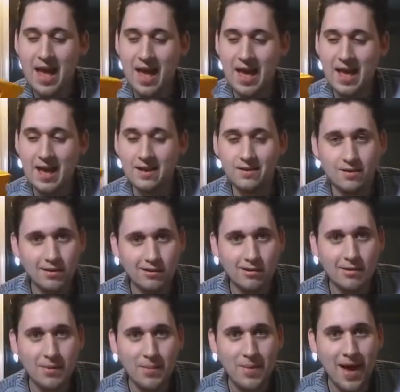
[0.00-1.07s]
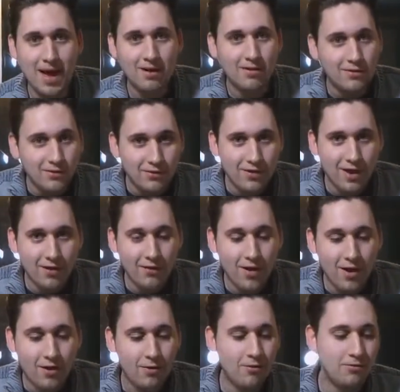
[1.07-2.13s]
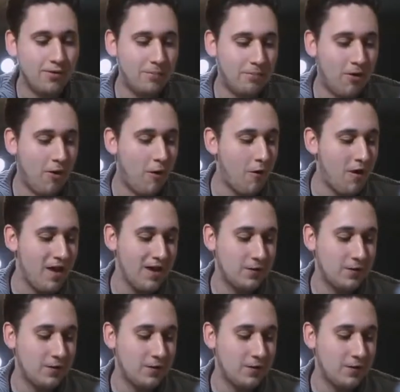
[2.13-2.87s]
and the Green Bay Packers. Hello, football.